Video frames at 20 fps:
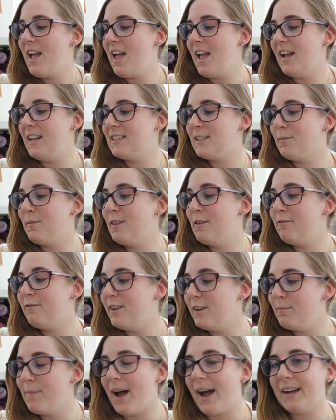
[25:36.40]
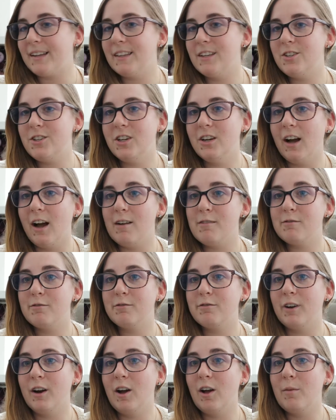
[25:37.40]
And some of the feedback that she got
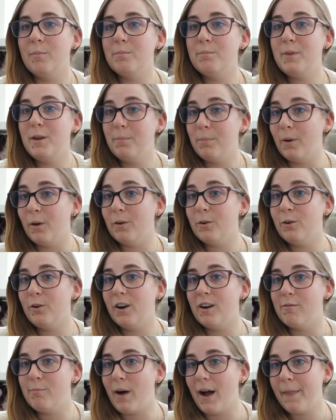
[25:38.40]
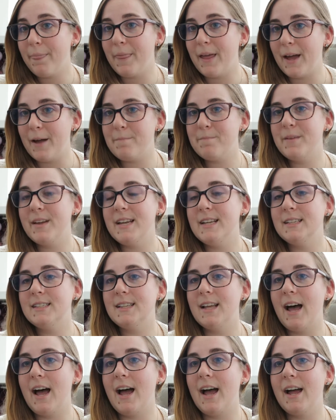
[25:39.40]
from people who have bought them is
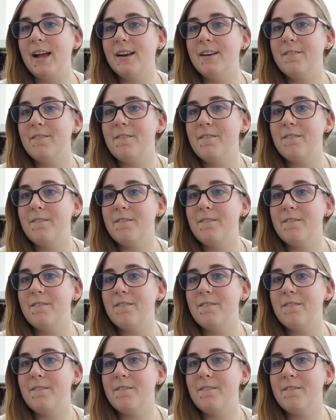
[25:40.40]
that